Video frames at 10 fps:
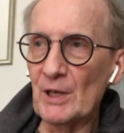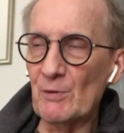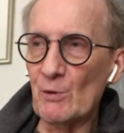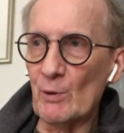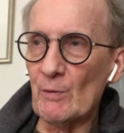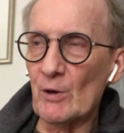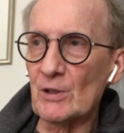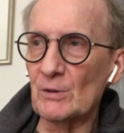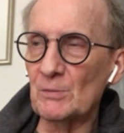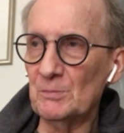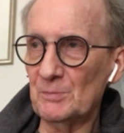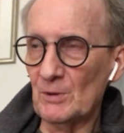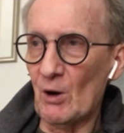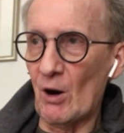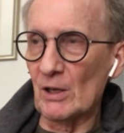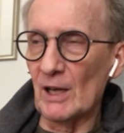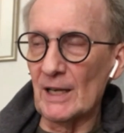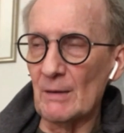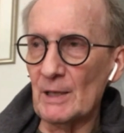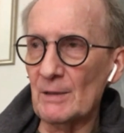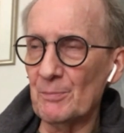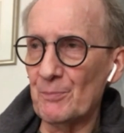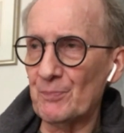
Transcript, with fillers: if you revert to hard light, I mean,